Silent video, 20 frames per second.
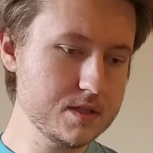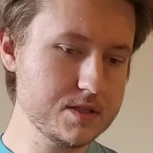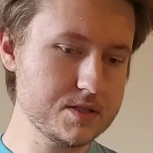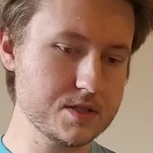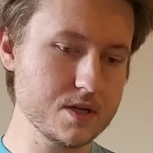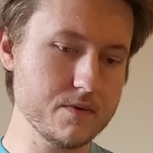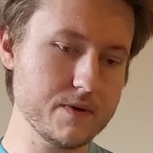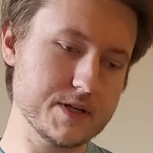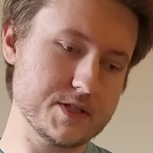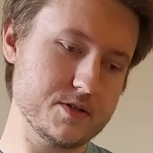
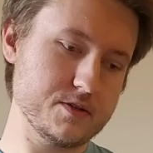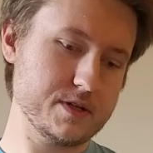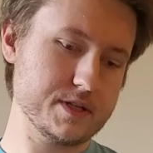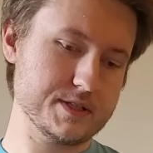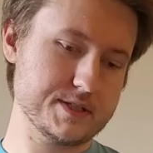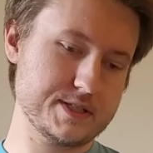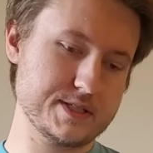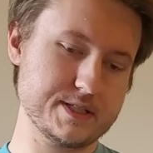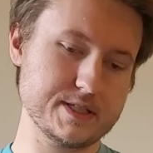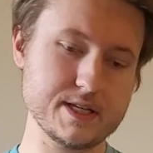So as you
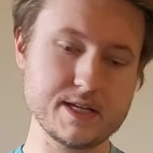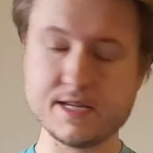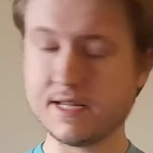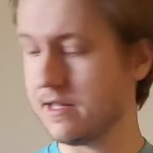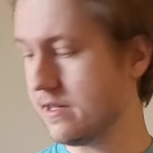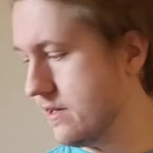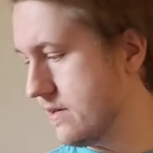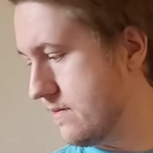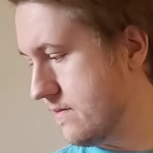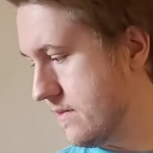can
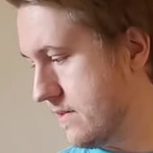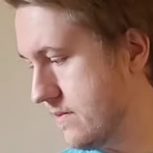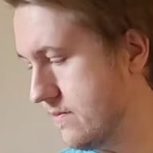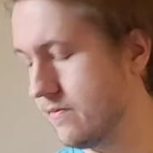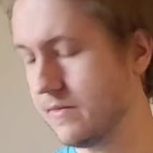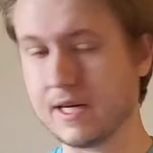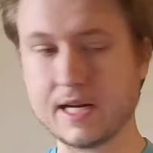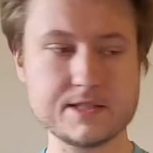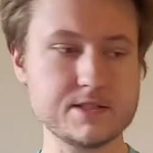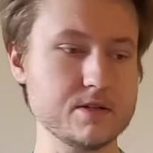see,
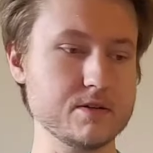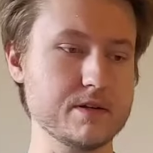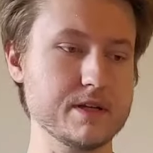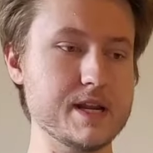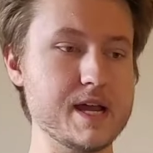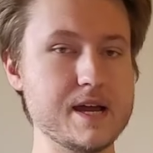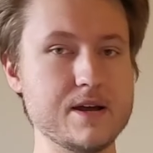when I took it